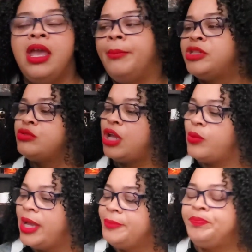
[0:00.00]
But you know
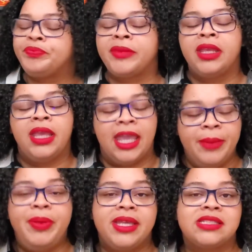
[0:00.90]
what?
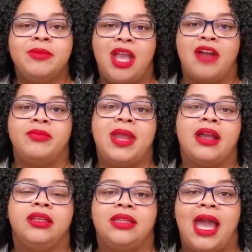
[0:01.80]
It pissed me off. I'm not
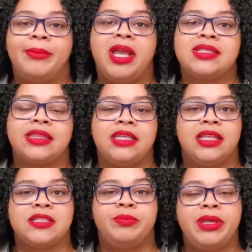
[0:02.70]
going to lie, because I think
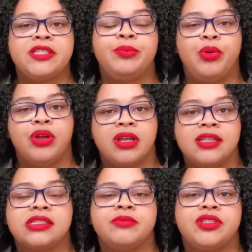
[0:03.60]
that's piss poor
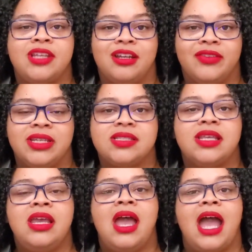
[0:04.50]
customer service.
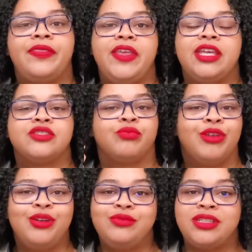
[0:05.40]
I think it's
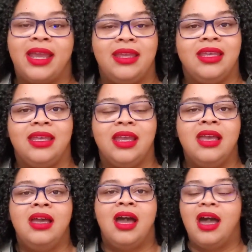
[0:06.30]
real janky.
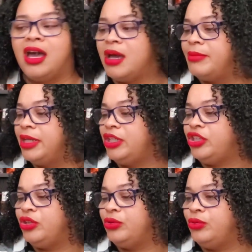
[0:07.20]
Um,
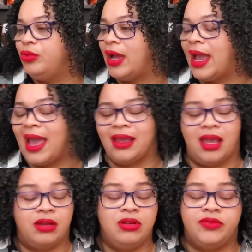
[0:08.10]
you, I,
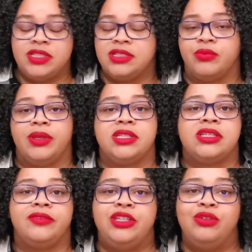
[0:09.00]
I don't know if this is a
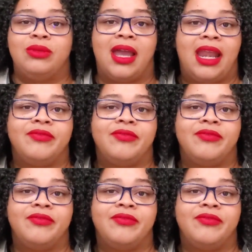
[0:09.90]
relatively new line.